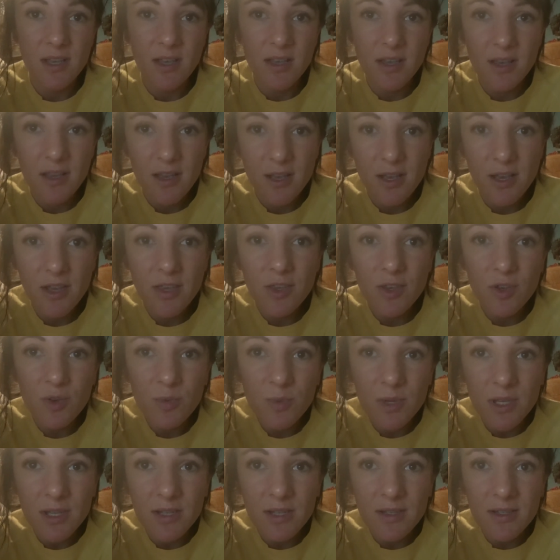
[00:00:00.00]
A
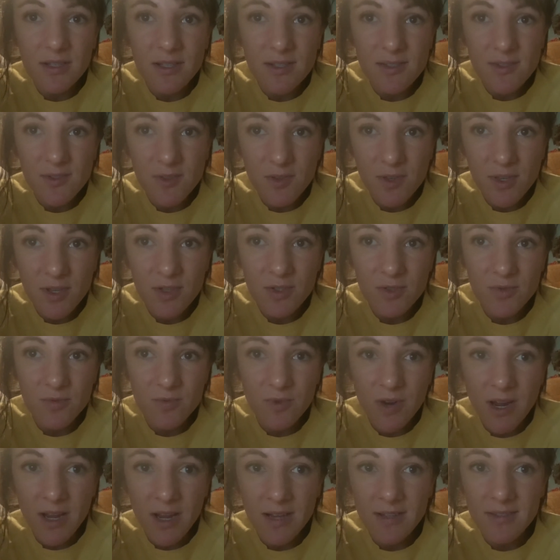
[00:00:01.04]
human is looking
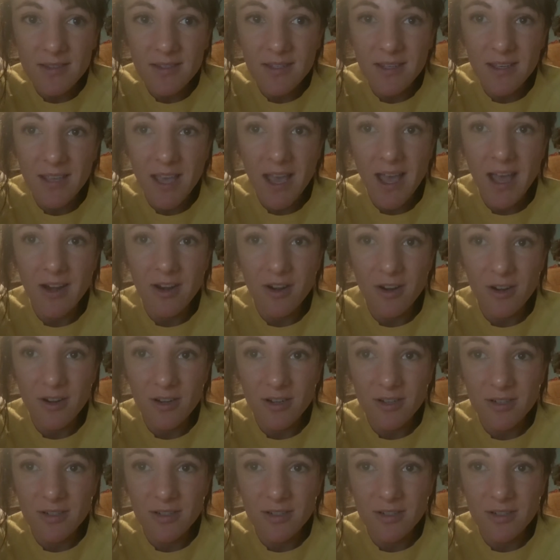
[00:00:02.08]
directly at her.